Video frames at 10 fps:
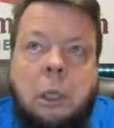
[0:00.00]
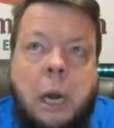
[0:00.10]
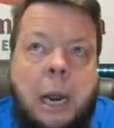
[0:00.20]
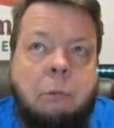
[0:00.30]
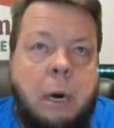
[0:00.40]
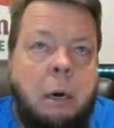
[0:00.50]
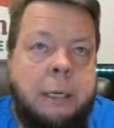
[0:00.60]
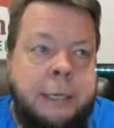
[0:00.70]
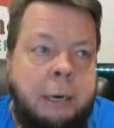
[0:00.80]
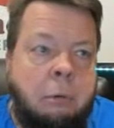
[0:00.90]
I
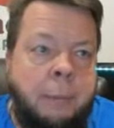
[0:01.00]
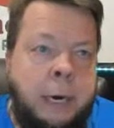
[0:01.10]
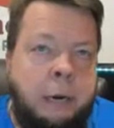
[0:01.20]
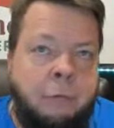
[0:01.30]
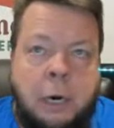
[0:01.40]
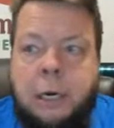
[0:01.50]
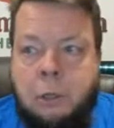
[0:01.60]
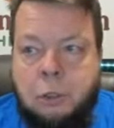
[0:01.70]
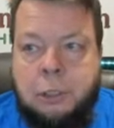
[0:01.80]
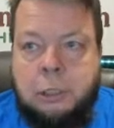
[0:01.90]
rarely take Rehmannia for any of
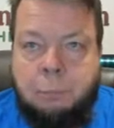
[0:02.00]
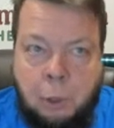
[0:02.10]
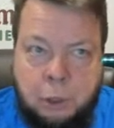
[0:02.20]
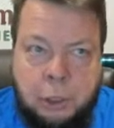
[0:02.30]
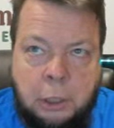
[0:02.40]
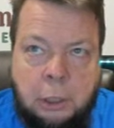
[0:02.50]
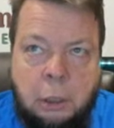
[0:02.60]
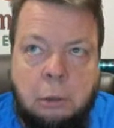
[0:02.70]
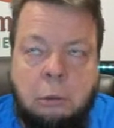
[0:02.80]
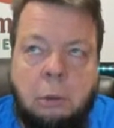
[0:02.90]
those things personally
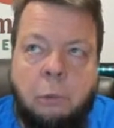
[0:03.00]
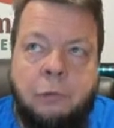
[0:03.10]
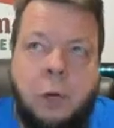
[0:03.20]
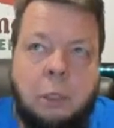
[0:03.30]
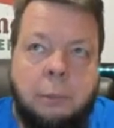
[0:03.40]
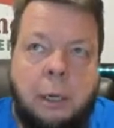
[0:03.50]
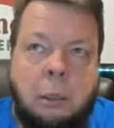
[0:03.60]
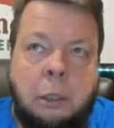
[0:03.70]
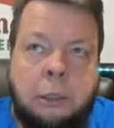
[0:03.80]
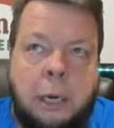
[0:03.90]
that we've talked
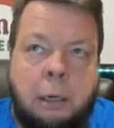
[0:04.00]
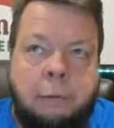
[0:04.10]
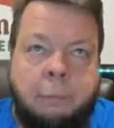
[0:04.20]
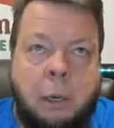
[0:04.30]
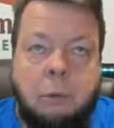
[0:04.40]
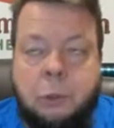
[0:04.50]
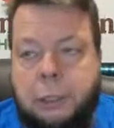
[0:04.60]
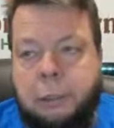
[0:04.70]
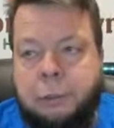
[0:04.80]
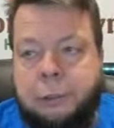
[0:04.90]
about because I don't have problems with
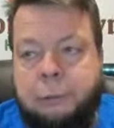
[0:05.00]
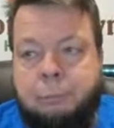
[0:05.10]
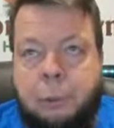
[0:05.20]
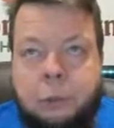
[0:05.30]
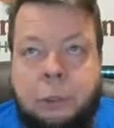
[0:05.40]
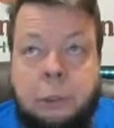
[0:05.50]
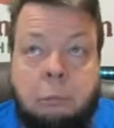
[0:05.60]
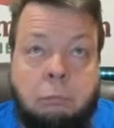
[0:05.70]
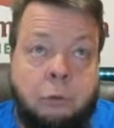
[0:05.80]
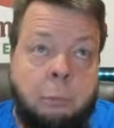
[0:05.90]
any of those things personally
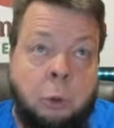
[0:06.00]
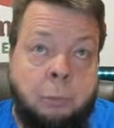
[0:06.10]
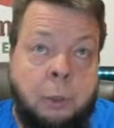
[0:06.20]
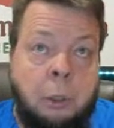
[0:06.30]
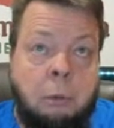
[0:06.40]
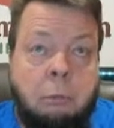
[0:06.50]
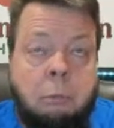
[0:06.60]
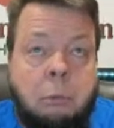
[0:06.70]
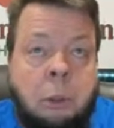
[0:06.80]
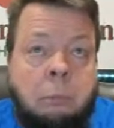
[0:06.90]
for the most part.
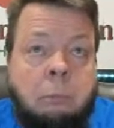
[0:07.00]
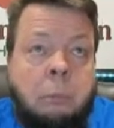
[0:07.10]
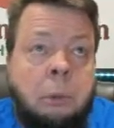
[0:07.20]
Um,